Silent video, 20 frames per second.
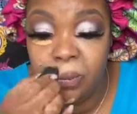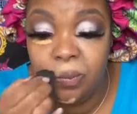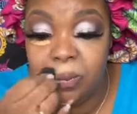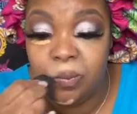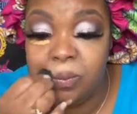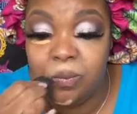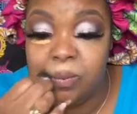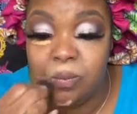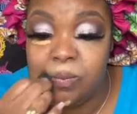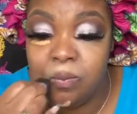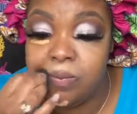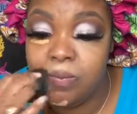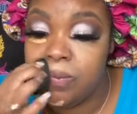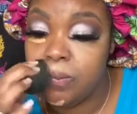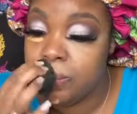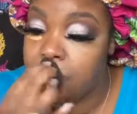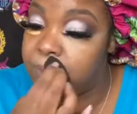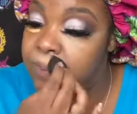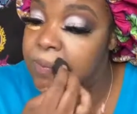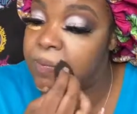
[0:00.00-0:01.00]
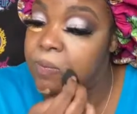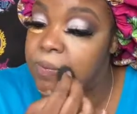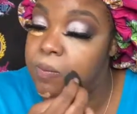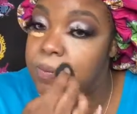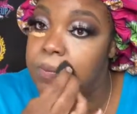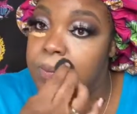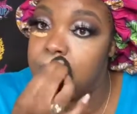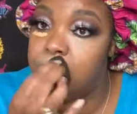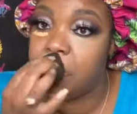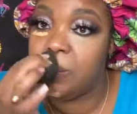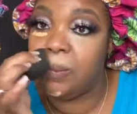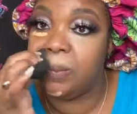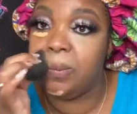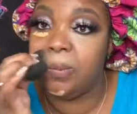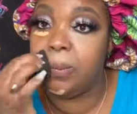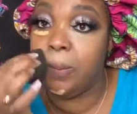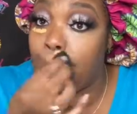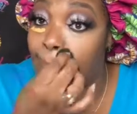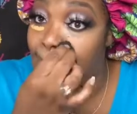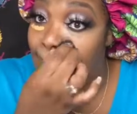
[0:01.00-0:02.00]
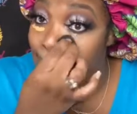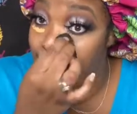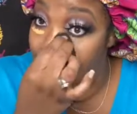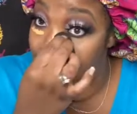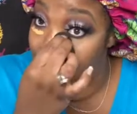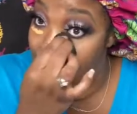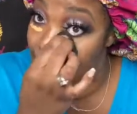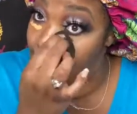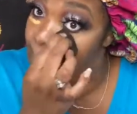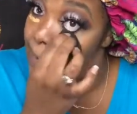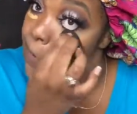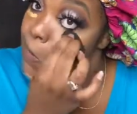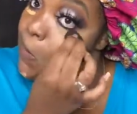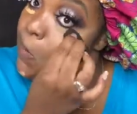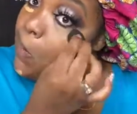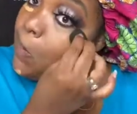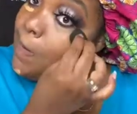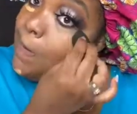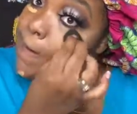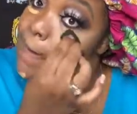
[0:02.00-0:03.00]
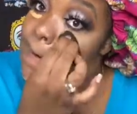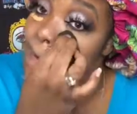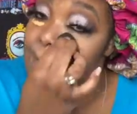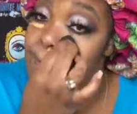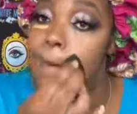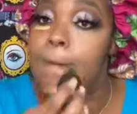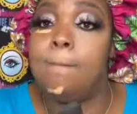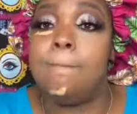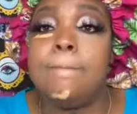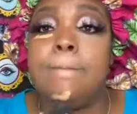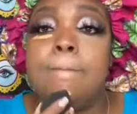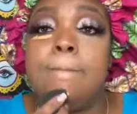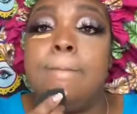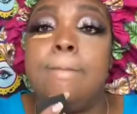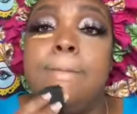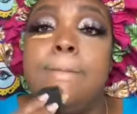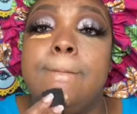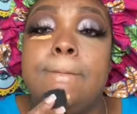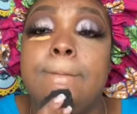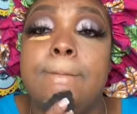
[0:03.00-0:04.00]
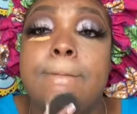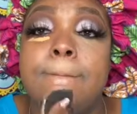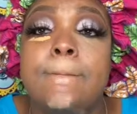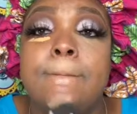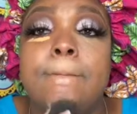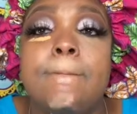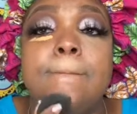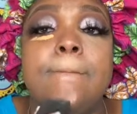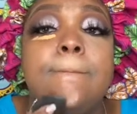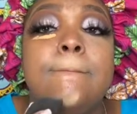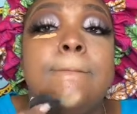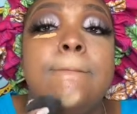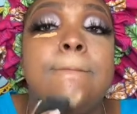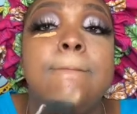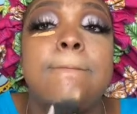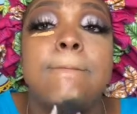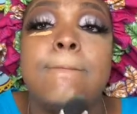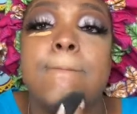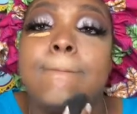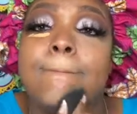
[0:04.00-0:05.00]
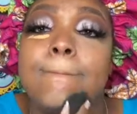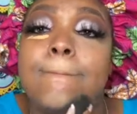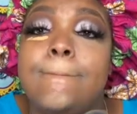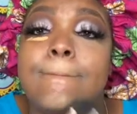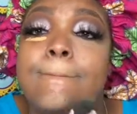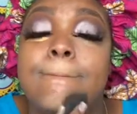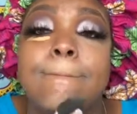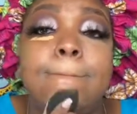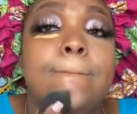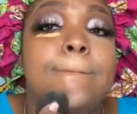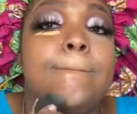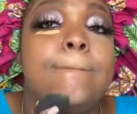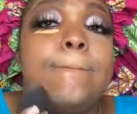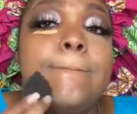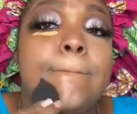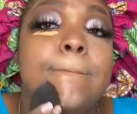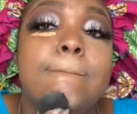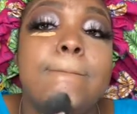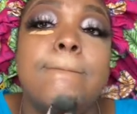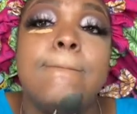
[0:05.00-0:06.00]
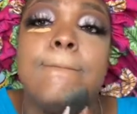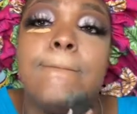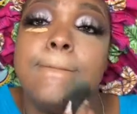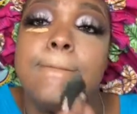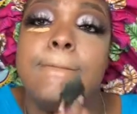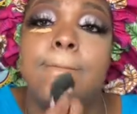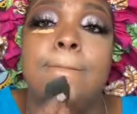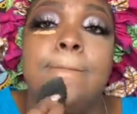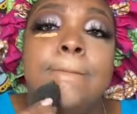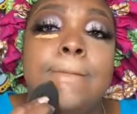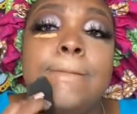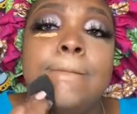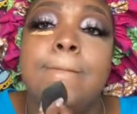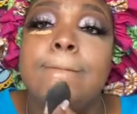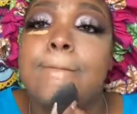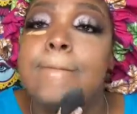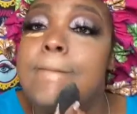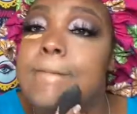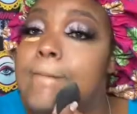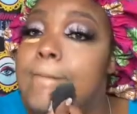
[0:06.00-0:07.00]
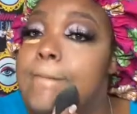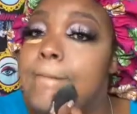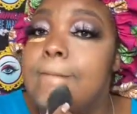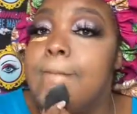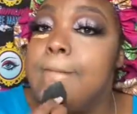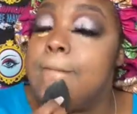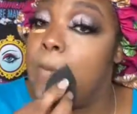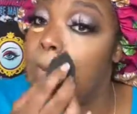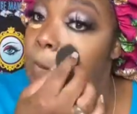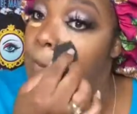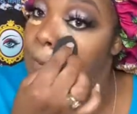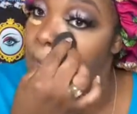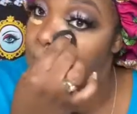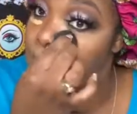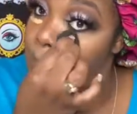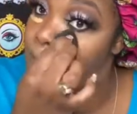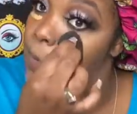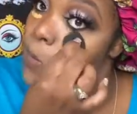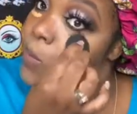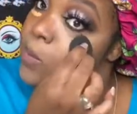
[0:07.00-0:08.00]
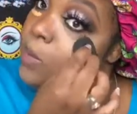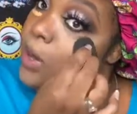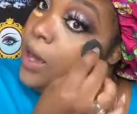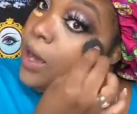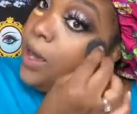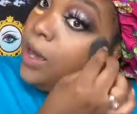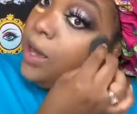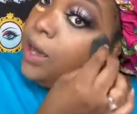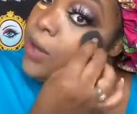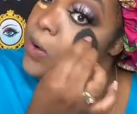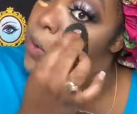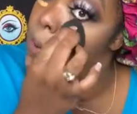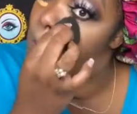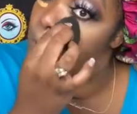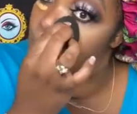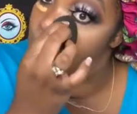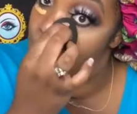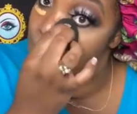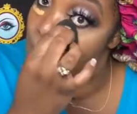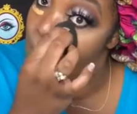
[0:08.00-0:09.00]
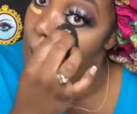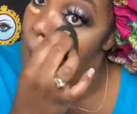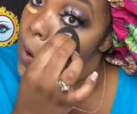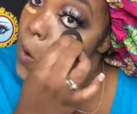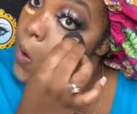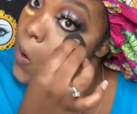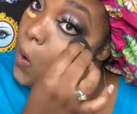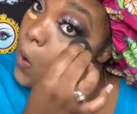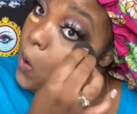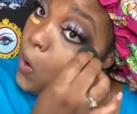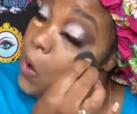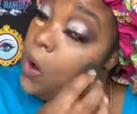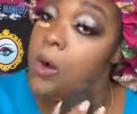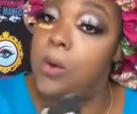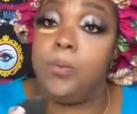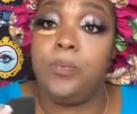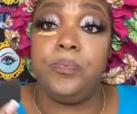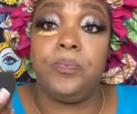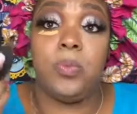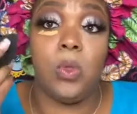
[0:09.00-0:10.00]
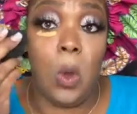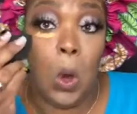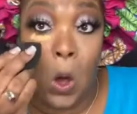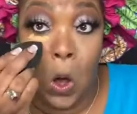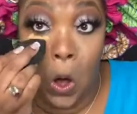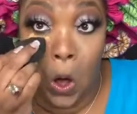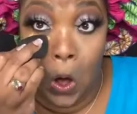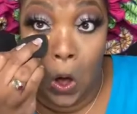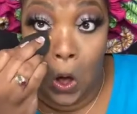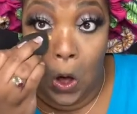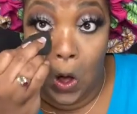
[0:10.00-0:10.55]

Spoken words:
And I blended around the mouth area, so it does have good coverage because that was just a light layer that I put down just to see how it works.